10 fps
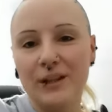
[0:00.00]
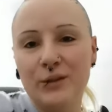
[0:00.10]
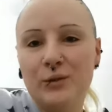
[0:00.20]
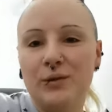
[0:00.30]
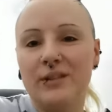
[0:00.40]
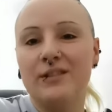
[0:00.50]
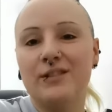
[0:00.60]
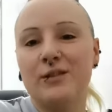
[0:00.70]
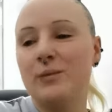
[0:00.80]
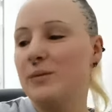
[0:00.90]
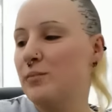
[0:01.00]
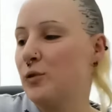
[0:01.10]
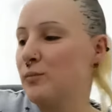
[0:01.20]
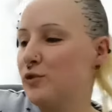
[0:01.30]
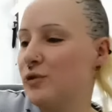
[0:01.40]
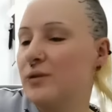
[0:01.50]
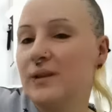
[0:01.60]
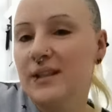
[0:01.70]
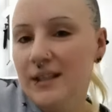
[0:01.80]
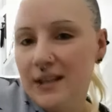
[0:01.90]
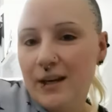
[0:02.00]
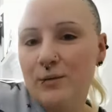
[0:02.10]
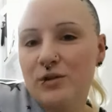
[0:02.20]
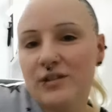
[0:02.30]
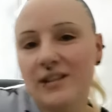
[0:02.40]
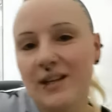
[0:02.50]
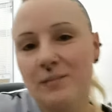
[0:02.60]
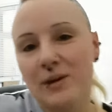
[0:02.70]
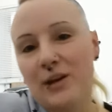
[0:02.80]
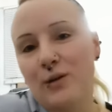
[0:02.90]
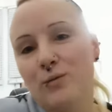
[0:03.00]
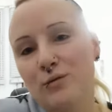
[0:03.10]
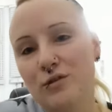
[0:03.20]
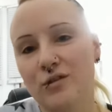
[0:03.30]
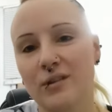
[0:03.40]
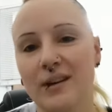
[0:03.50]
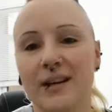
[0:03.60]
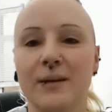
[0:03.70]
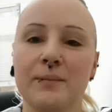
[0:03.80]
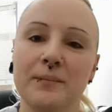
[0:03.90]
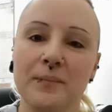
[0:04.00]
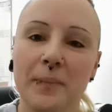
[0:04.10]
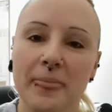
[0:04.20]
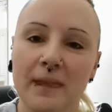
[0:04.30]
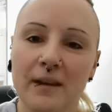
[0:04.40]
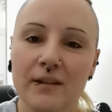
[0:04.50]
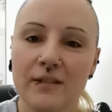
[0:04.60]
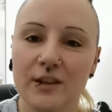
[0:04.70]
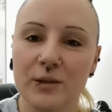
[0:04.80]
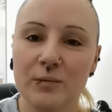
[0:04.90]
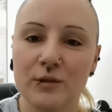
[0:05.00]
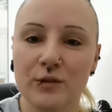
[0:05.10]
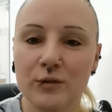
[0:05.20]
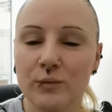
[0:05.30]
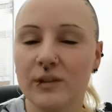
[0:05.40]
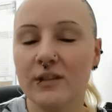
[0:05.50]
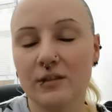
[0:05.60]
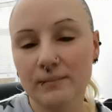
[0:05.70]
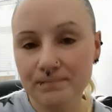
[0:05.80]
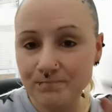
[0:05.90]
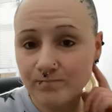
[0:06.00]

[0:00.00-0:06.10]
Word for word: Although, hello, this is a wee impromptu. I was just sat on my couch um, thinking about the good old days.